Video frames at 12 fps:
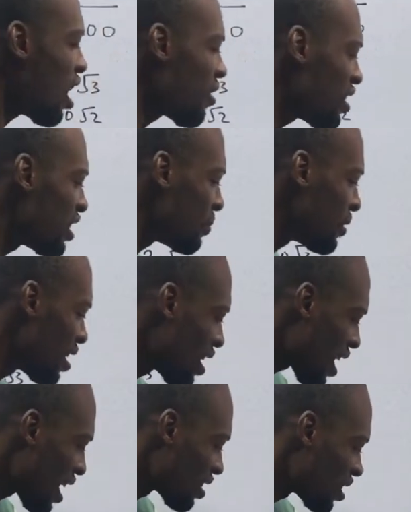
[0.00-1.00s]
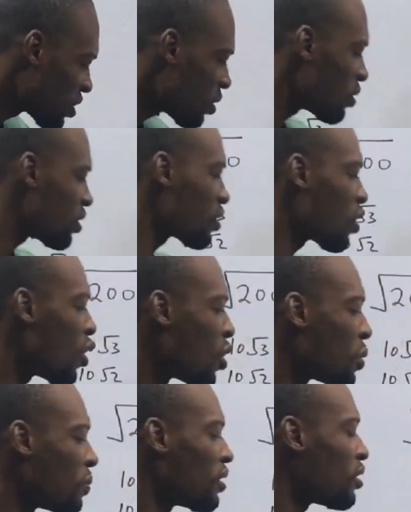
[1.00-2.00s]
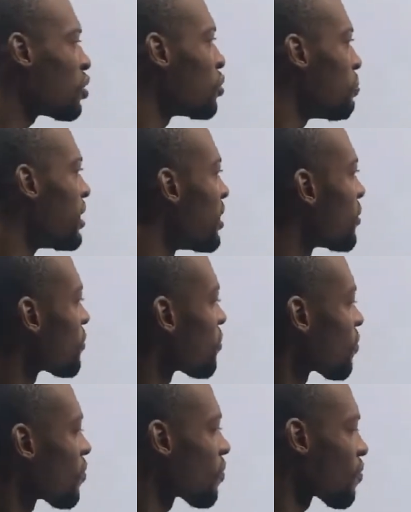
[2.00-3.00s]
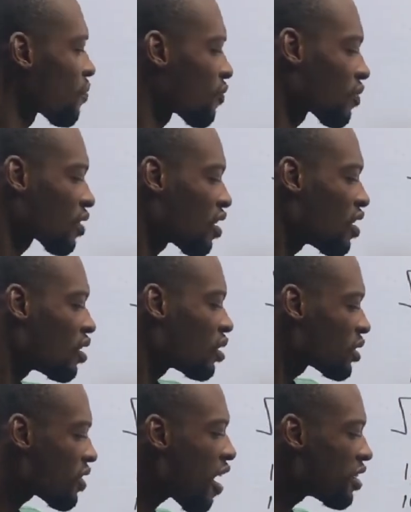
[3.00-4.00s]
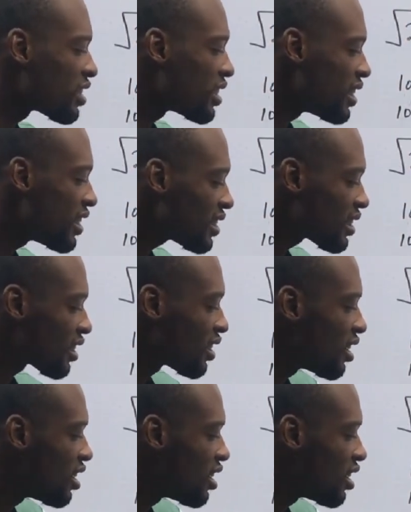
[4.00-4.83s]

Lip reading: logarithm, and surds come to play. Surds is,